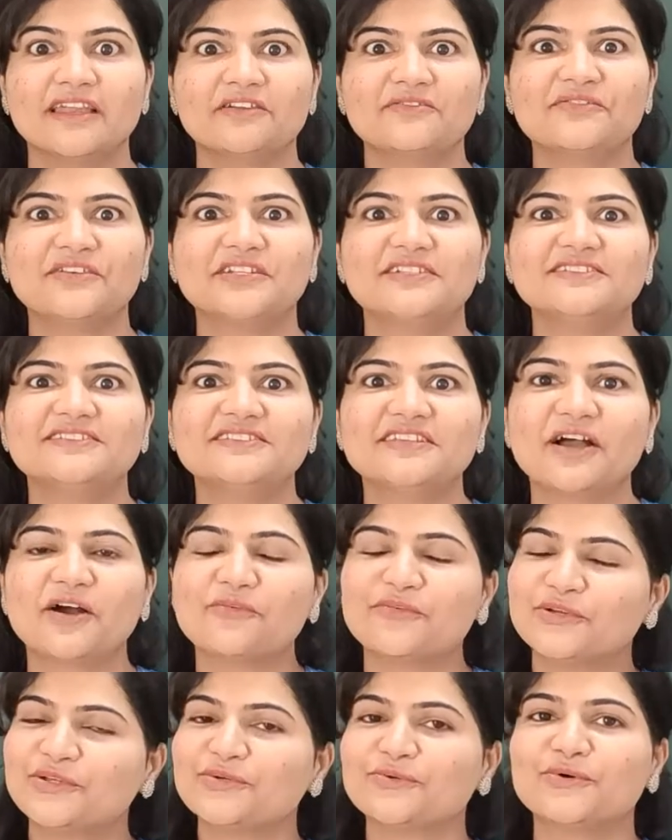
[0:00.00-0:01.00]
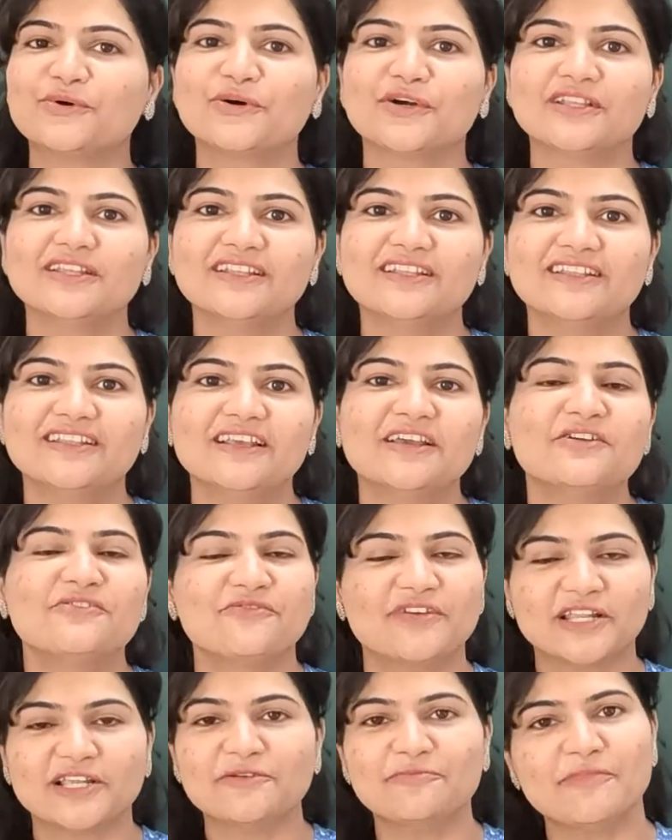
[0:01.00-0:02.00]
Hey friends, how are you all?
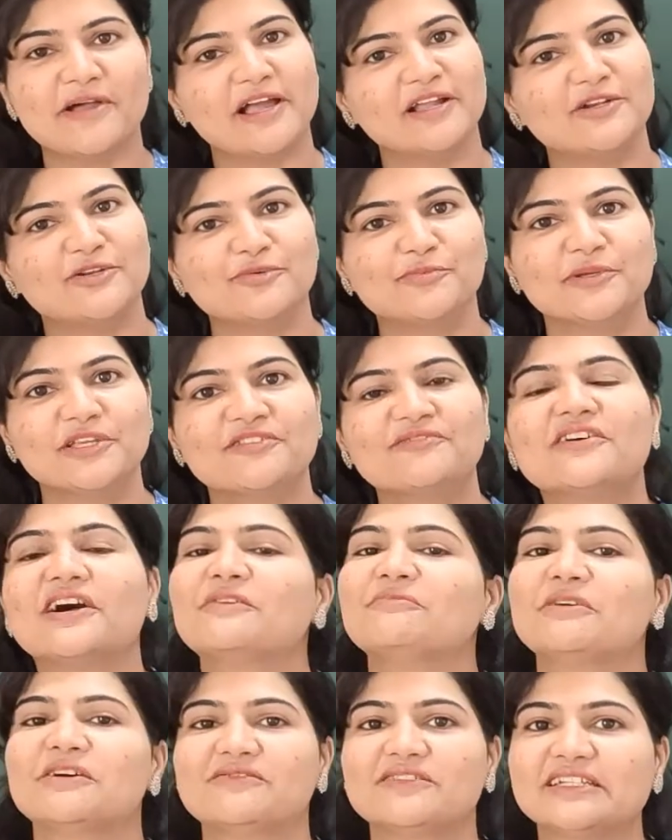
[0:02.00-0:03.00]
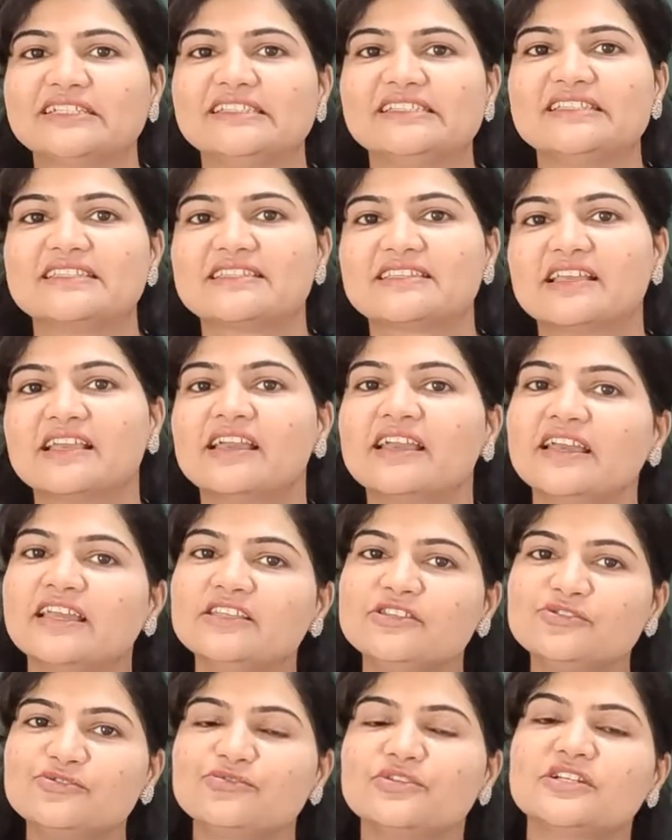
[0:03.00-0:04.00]
Welcome back to B.Pharmawise.
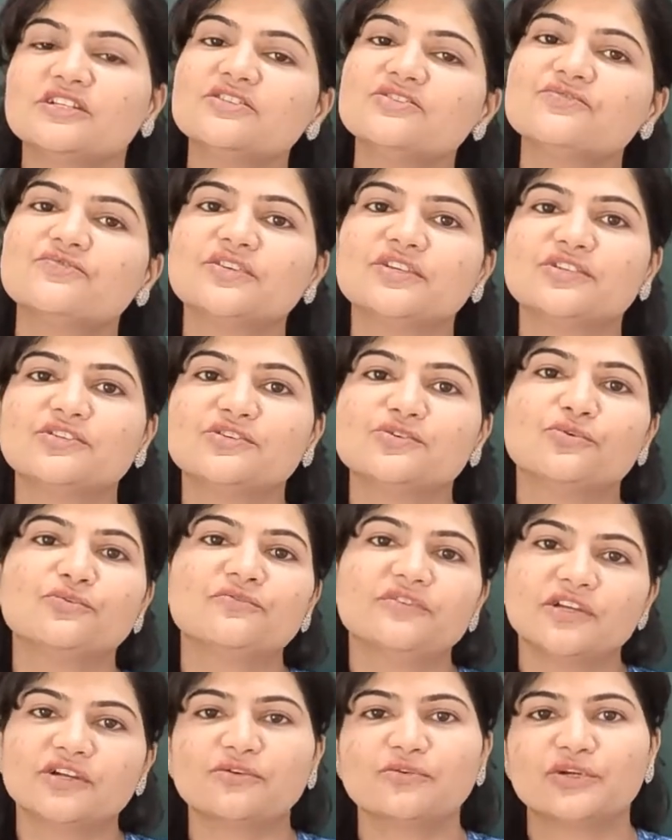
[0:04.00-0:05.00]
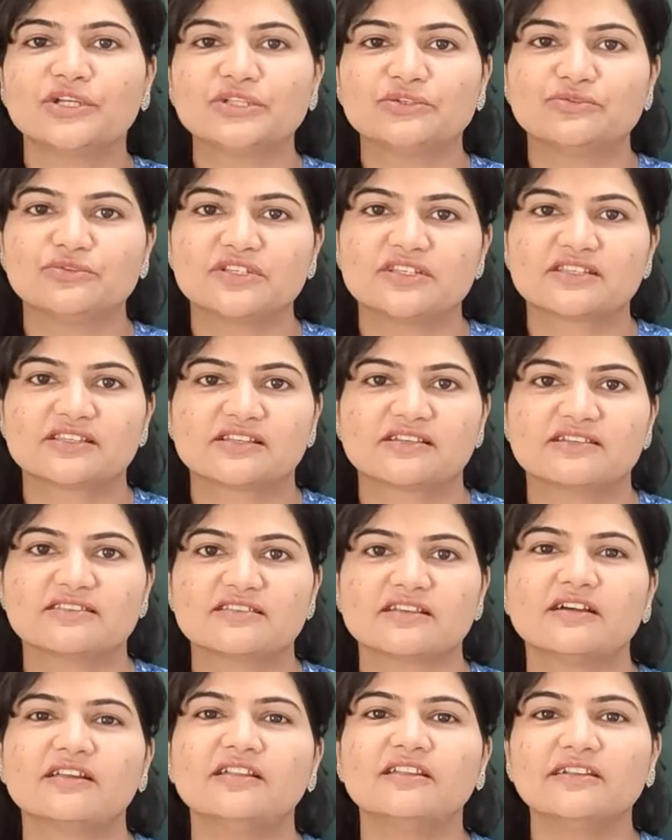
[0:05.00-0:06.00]
In today's video, we are going to
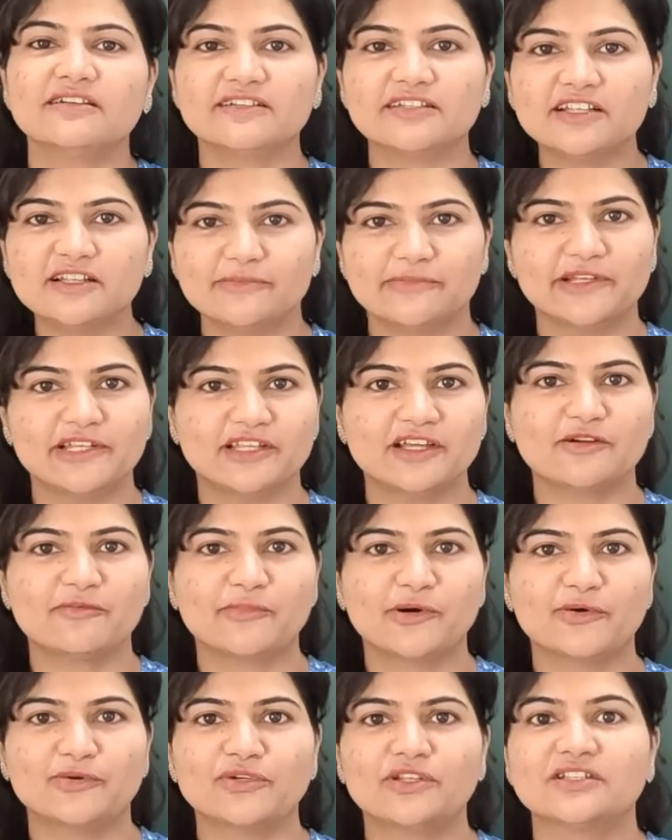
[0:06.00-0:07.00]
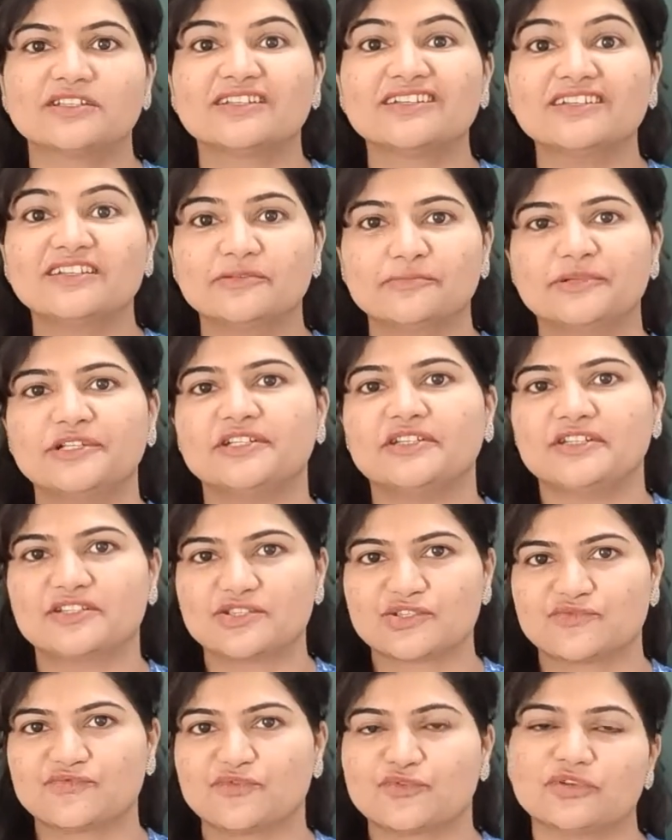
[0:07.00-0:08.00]
discuss a little bit about the limit
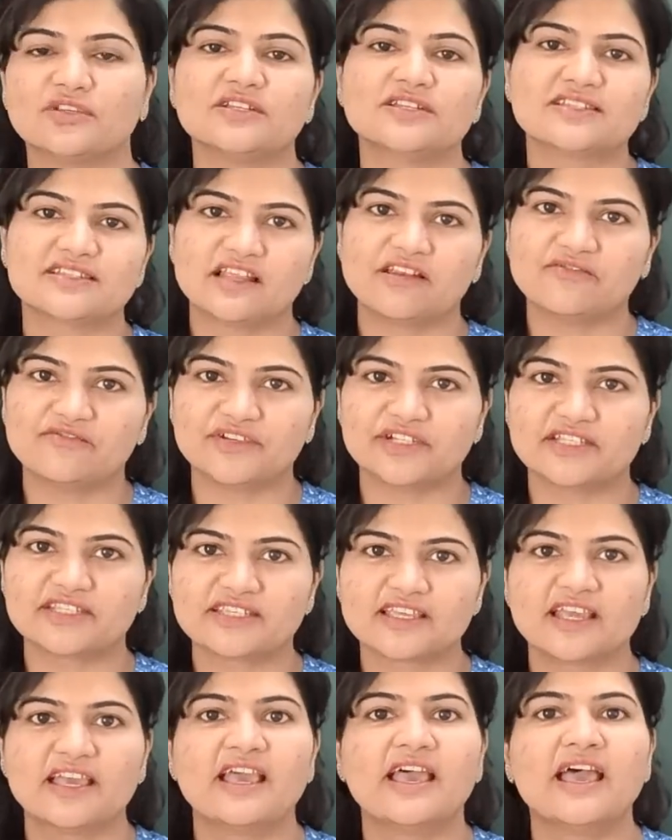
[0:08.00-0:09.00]
test for sulphates.